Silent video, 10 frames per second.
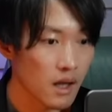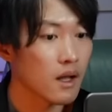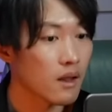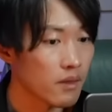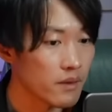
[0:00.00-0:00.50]

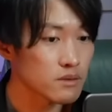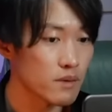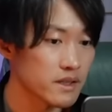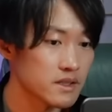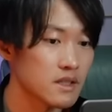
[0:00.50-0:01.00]
This
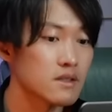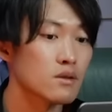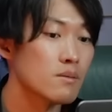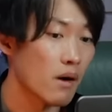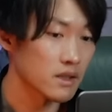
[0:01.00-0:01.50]
raises 2
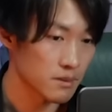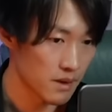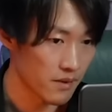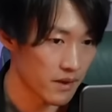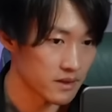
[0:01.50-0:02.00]

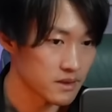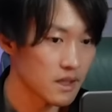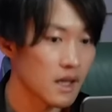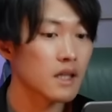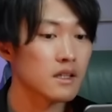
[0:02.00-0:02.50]
possibilities.
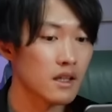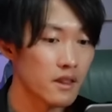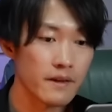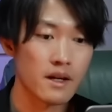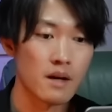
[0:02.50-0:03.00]

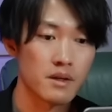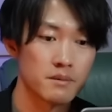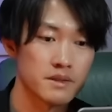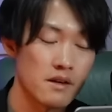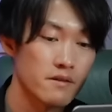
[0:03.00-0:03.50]
Killingham
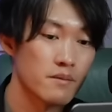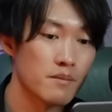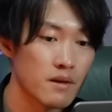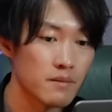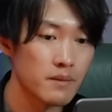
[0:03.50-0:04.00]
himself may
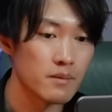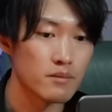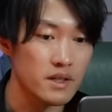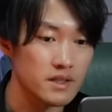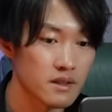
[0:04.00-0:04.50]
have been
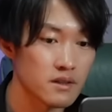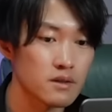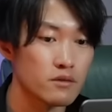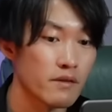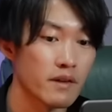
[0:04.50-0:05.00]
present
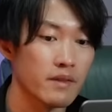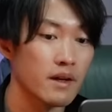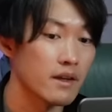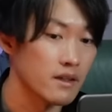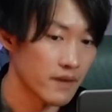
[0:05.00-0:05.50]
during the
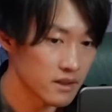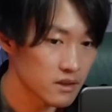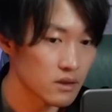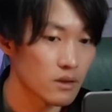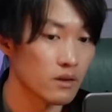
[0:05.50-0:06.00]
event,
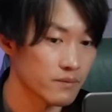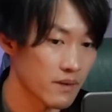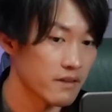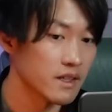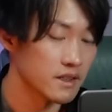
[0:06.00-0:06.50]
God
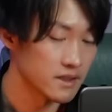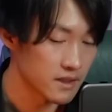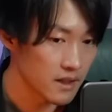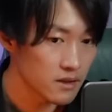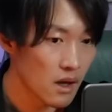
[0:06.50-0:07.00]
Valley
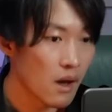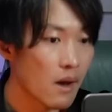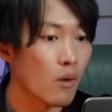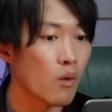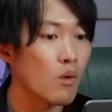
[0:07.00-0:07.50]
incident,
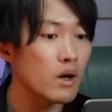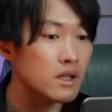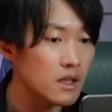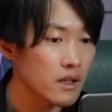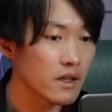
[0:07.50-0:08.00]
or
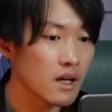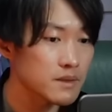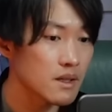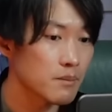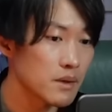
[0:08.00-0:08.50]
Killingham's
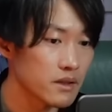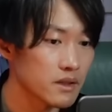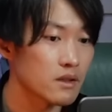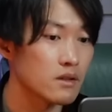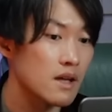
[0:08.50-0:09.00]
ability
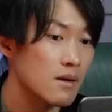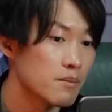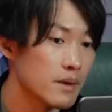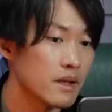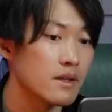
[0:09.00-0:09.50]
could have
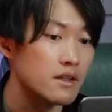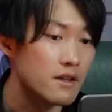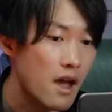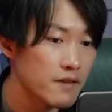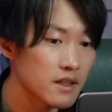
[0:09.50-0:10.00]
been
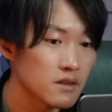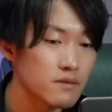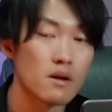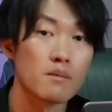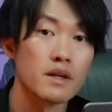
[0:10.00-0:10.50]
inherited
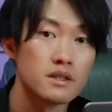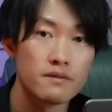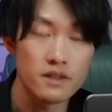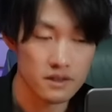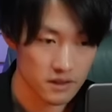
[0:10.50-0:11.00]
from his
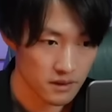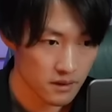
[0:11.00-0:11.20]
father.